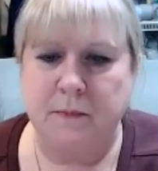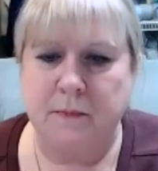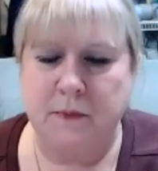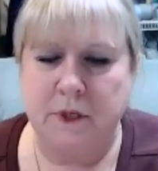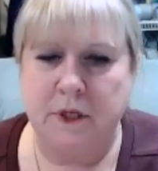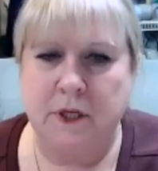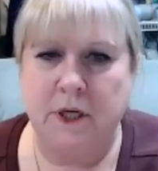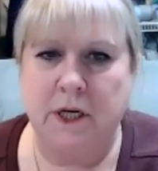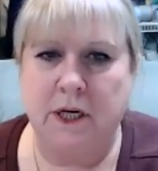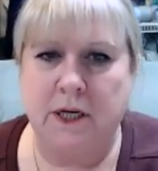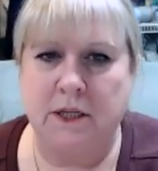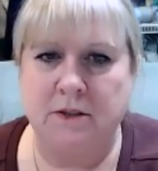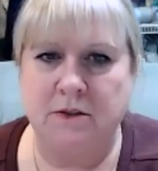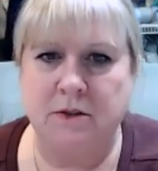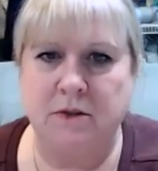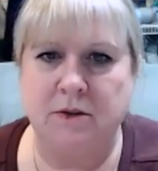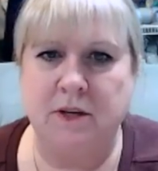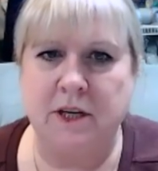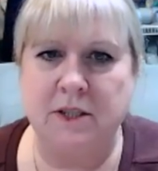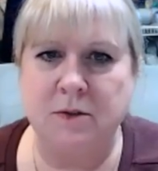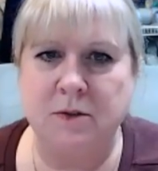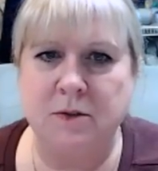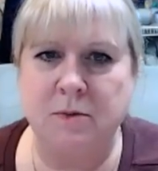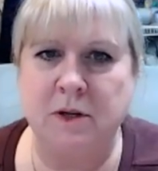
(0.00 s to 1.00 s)
Yeah, so
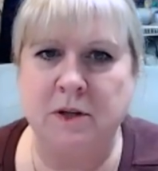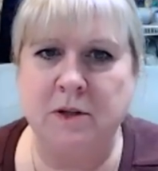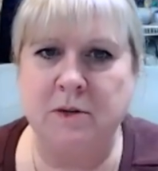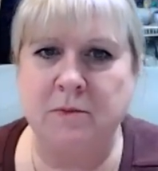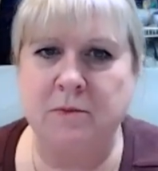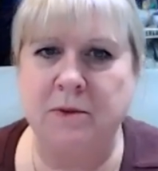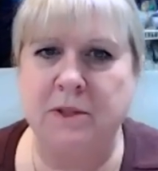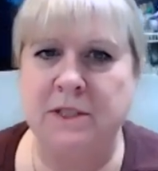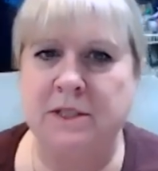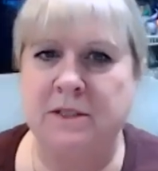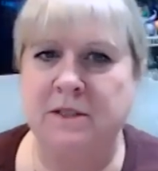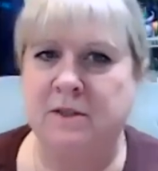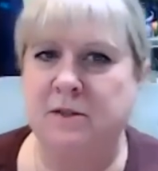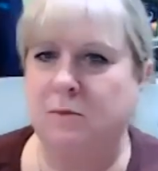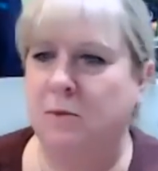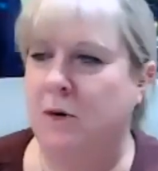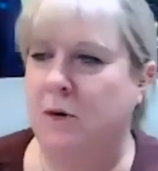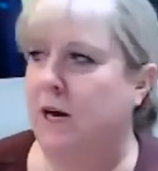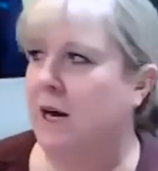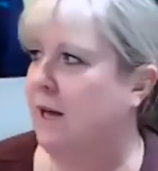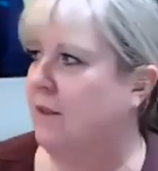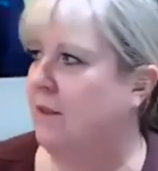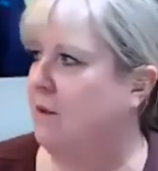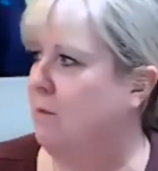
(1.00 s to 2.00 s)
that's one of the reasons
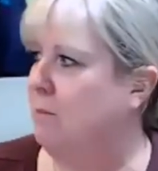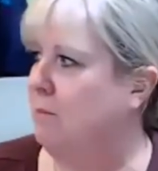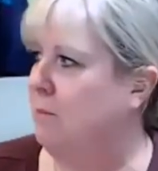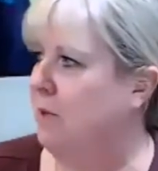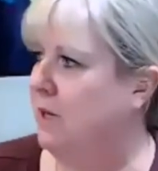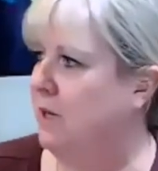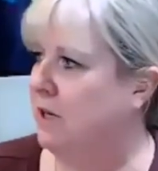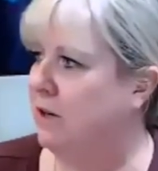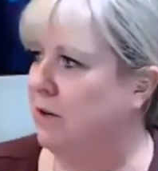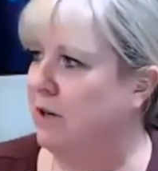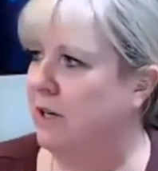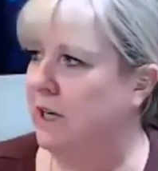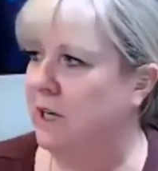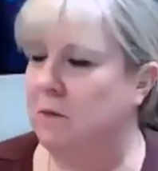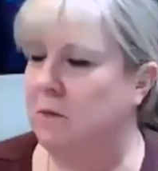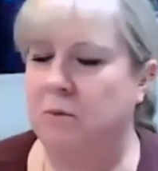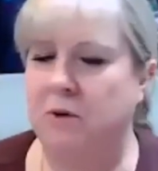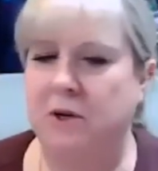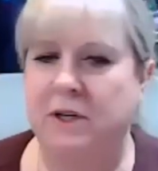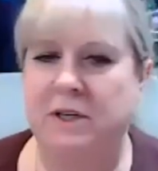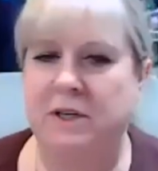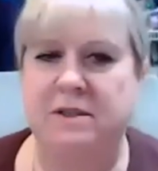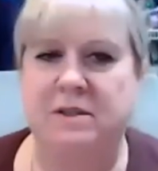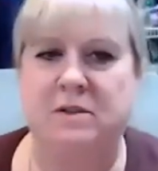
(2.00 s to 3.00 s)
why the bigger heat
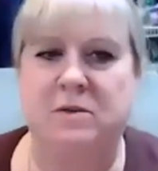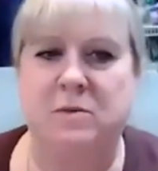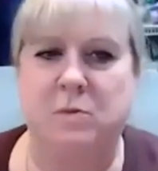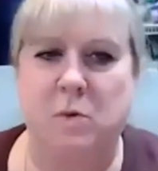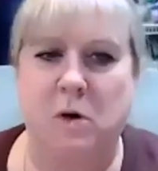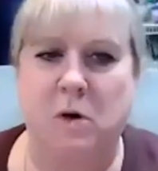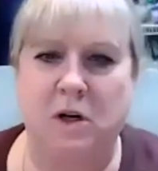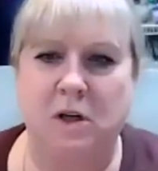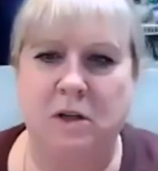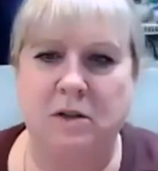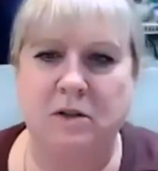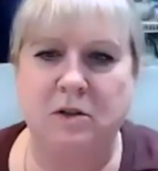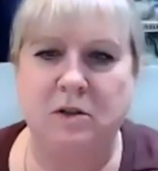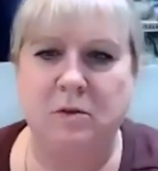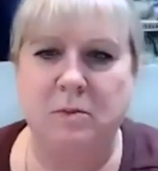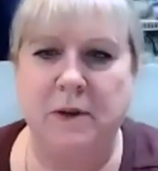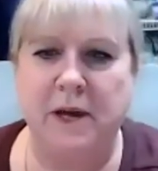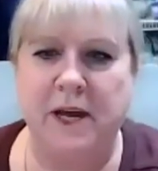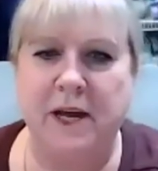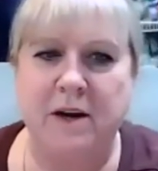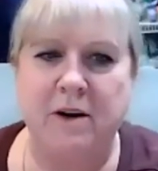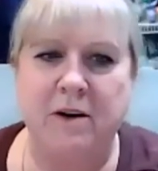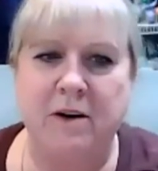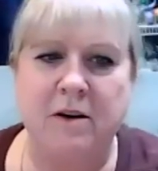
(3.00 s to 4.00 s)
presses work a little
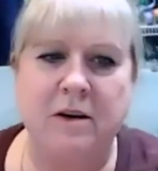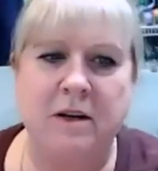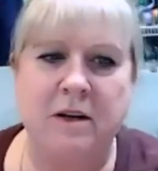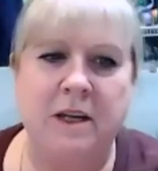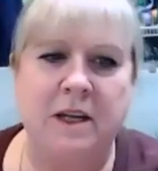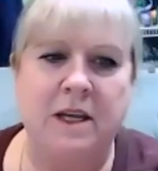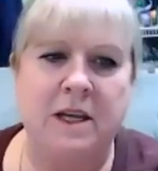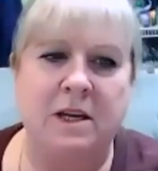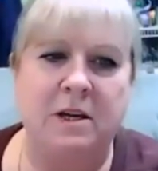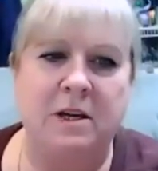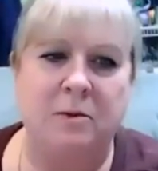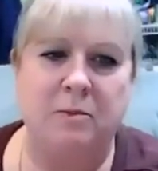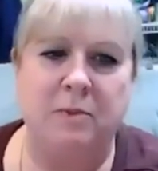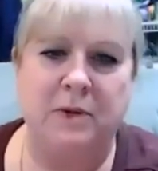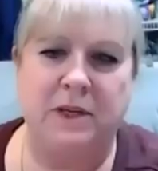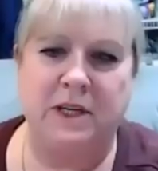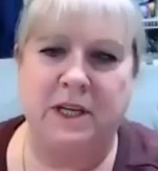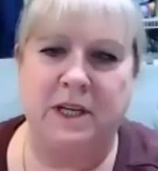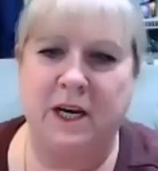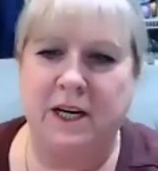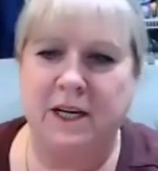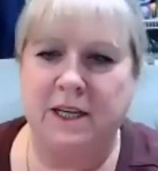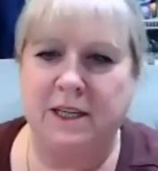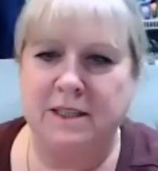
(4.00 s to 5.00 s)
better,
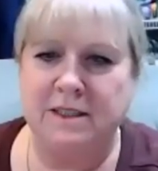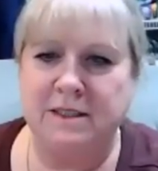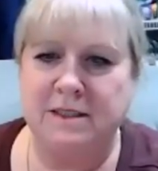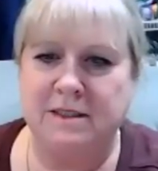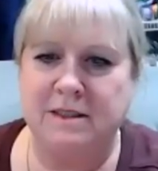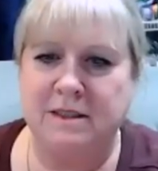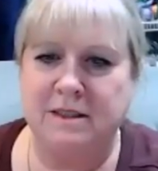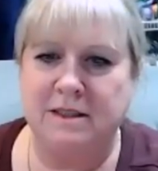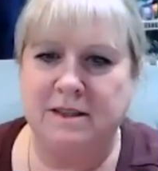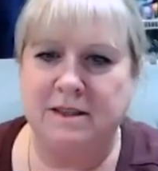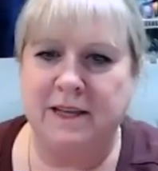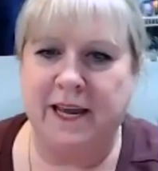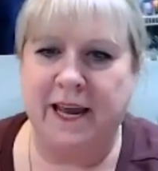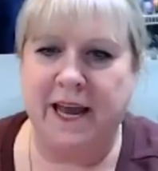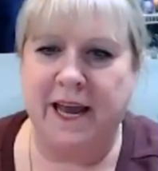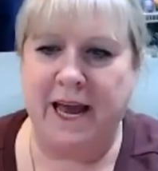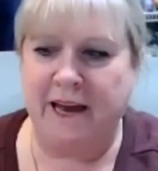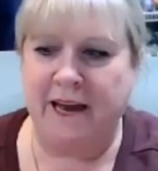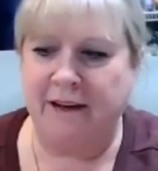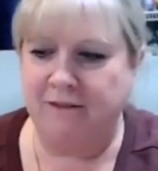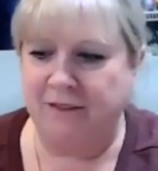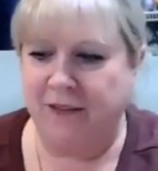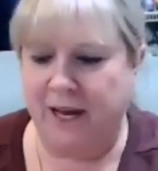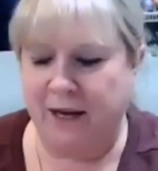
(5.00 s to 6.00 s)
because they
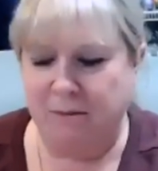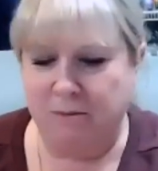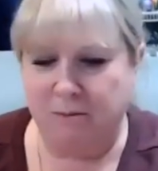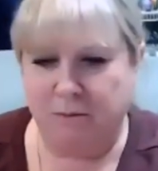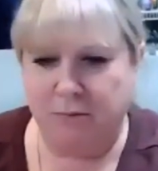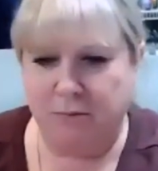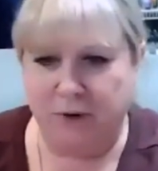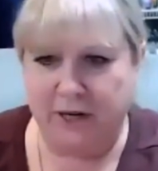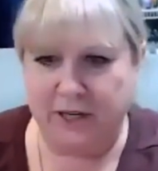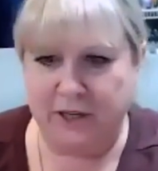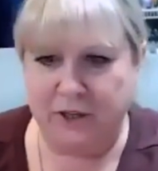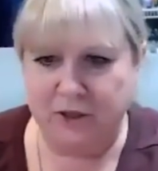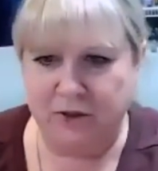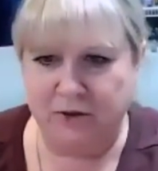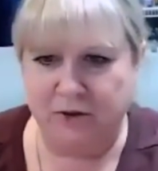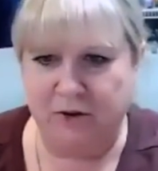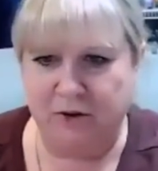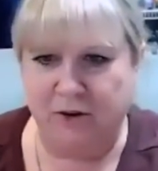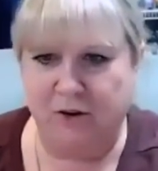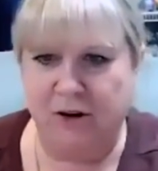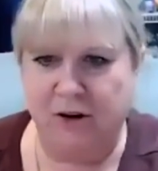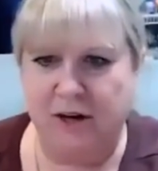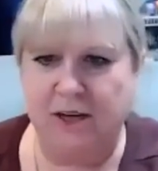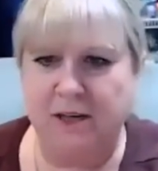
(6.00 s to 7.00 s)
have that pressure
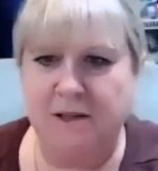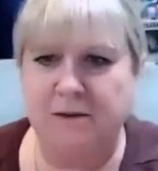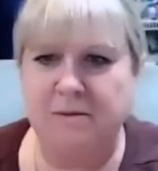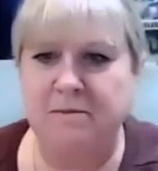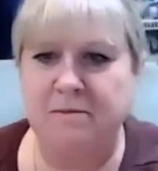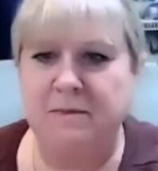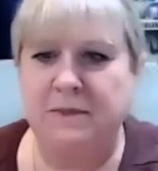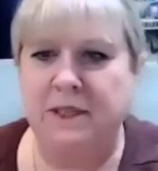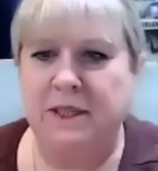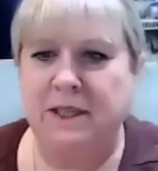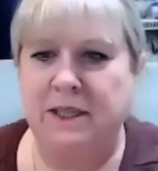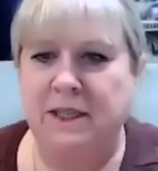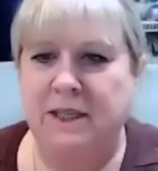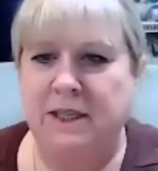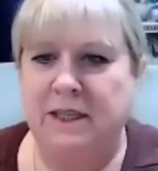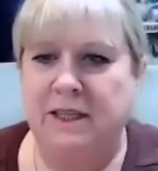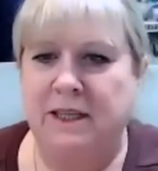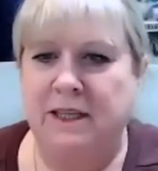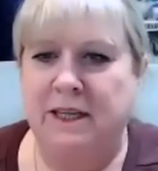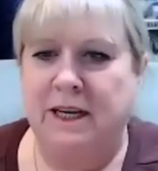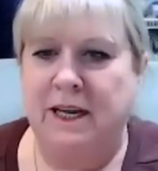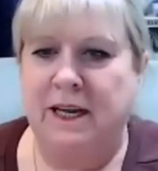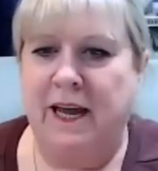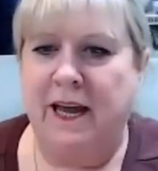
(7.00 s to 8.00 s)
on them.
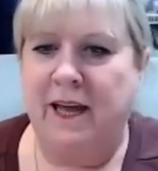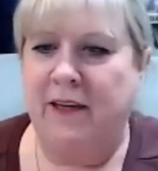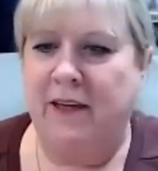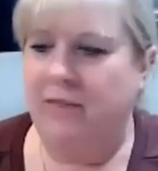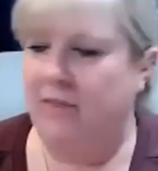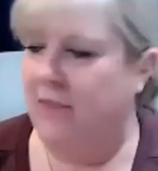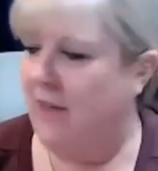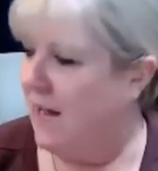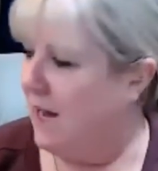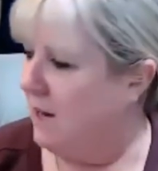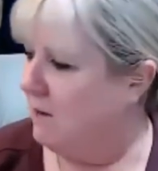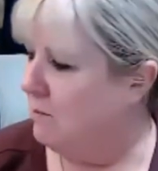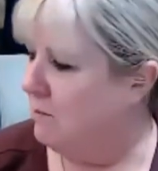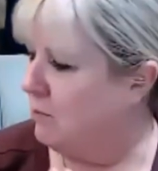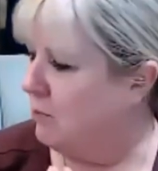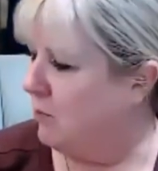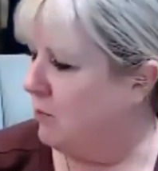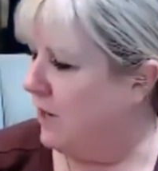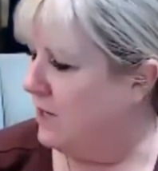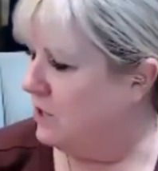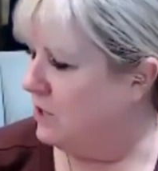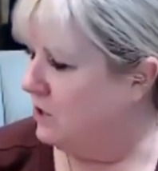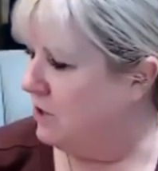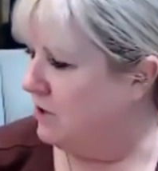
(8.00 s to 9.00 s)
And that
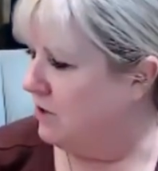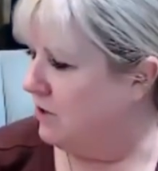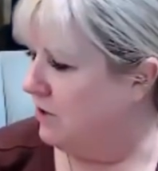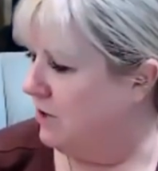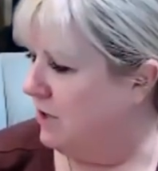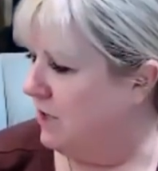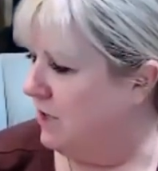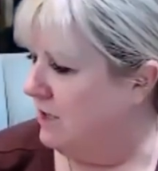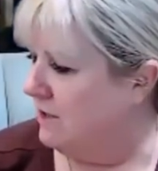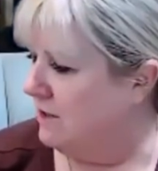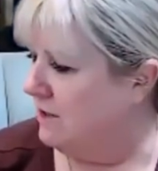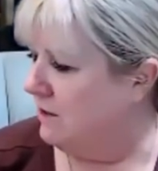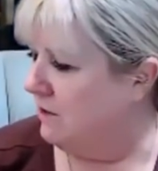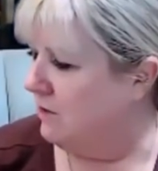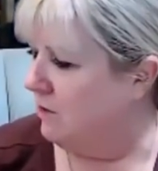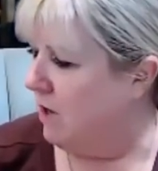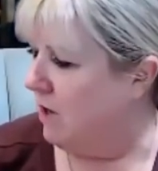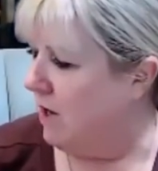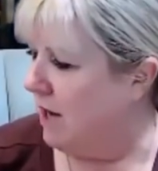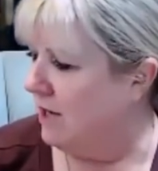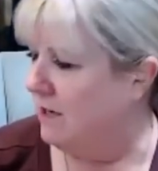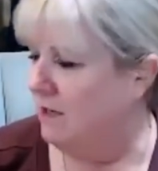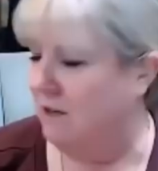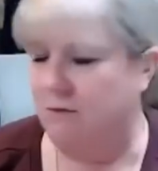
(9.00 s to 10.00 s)
pressure is a
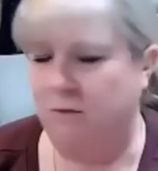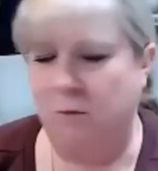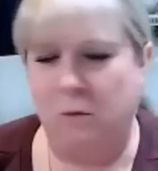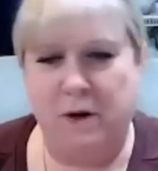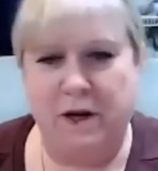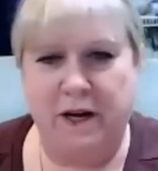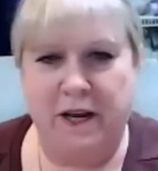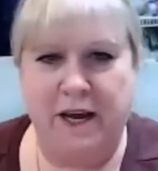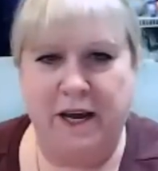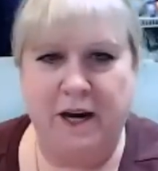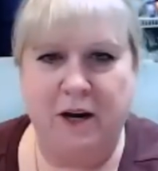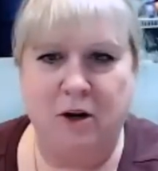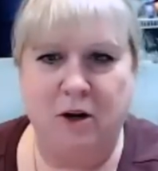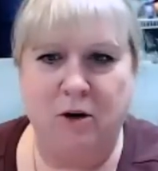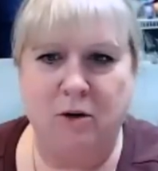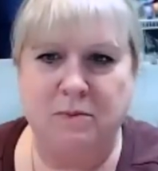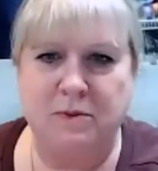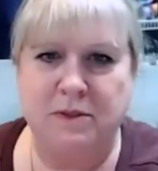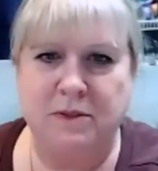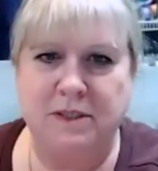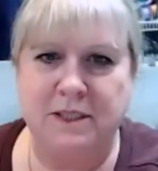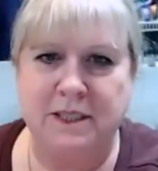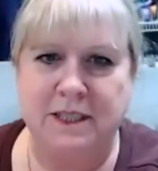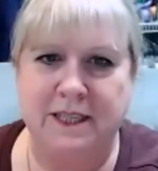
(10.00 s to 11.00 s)
lot of what
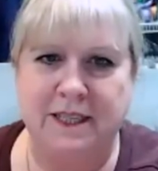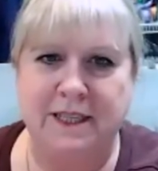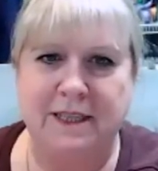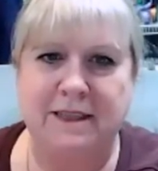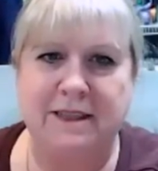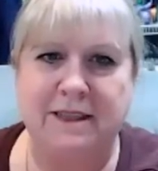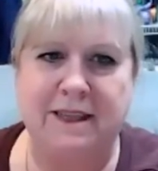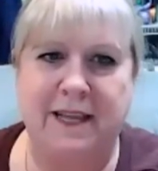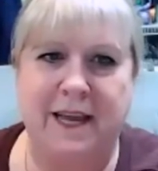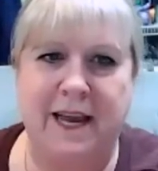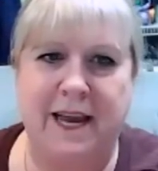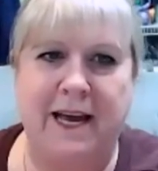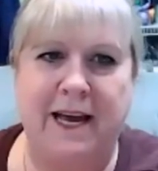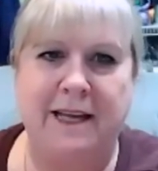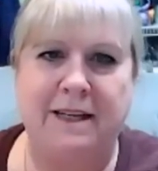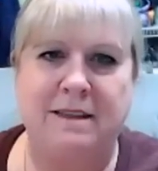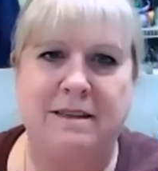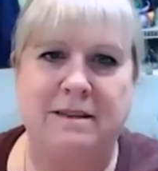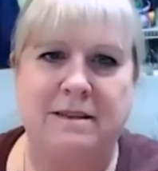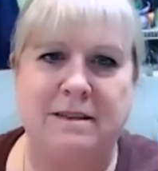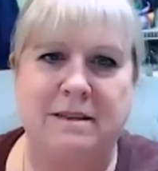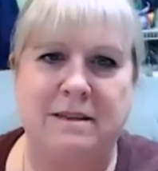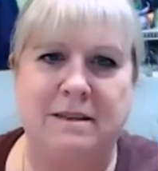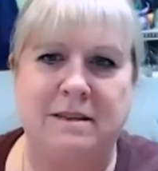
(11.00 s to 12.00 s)
helps to get that
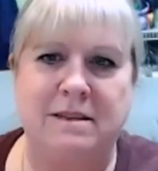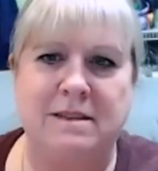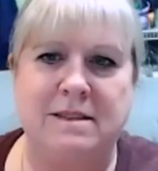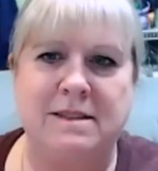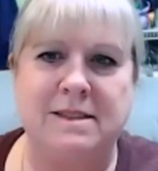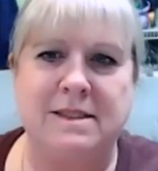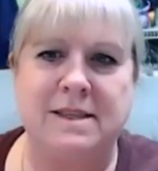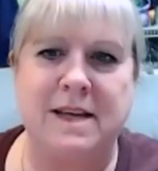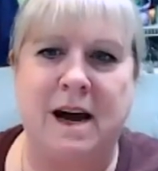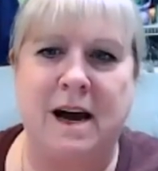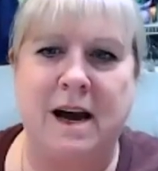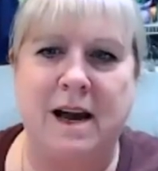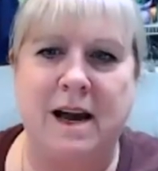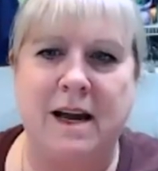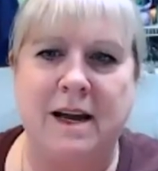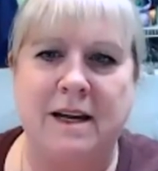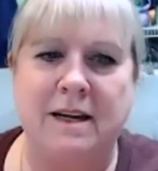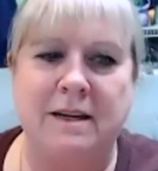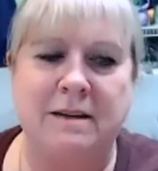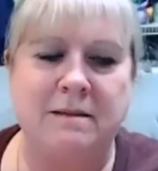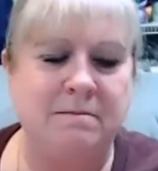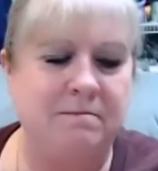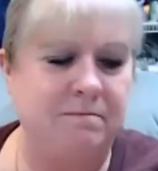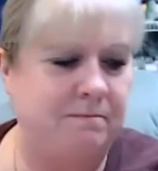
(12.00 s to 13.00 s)

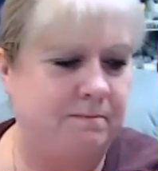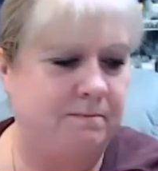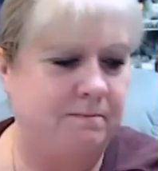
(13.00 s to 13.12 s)
sign